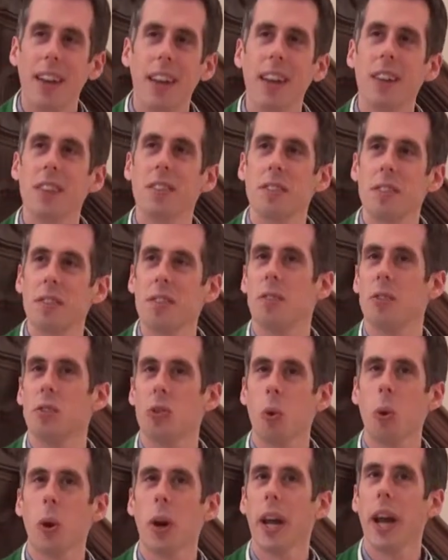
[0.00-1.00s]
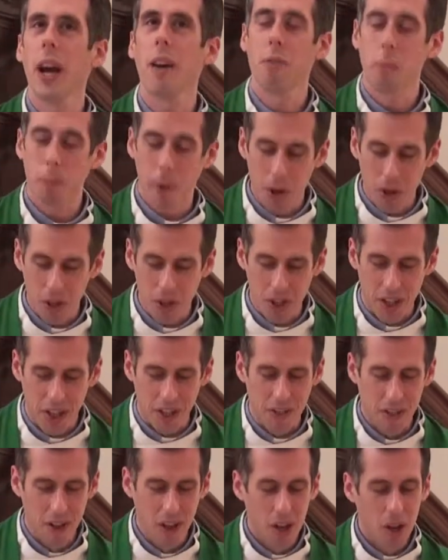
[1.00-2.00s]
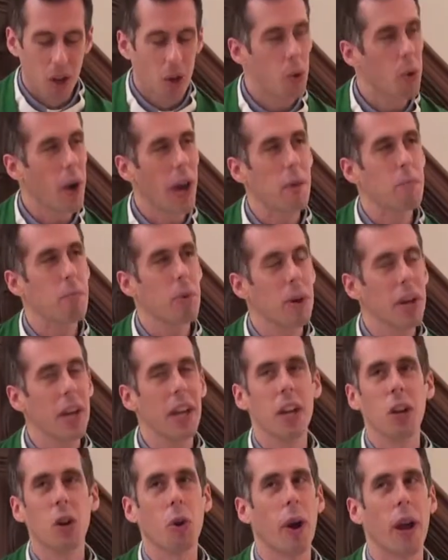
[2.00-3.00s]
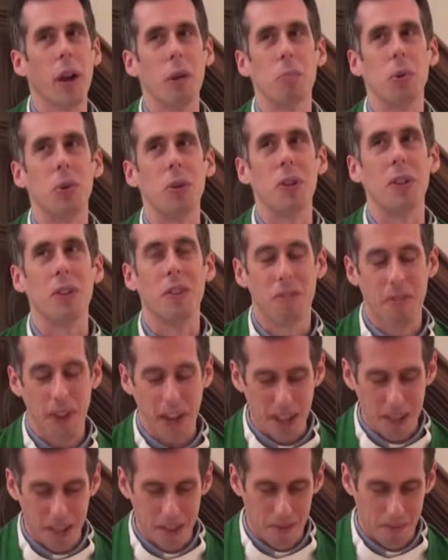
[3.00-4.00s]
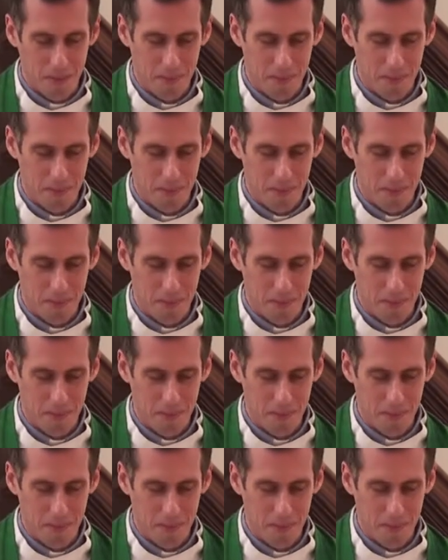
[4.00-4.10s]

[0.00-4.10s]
is the story of a person who had pretty incredible faith,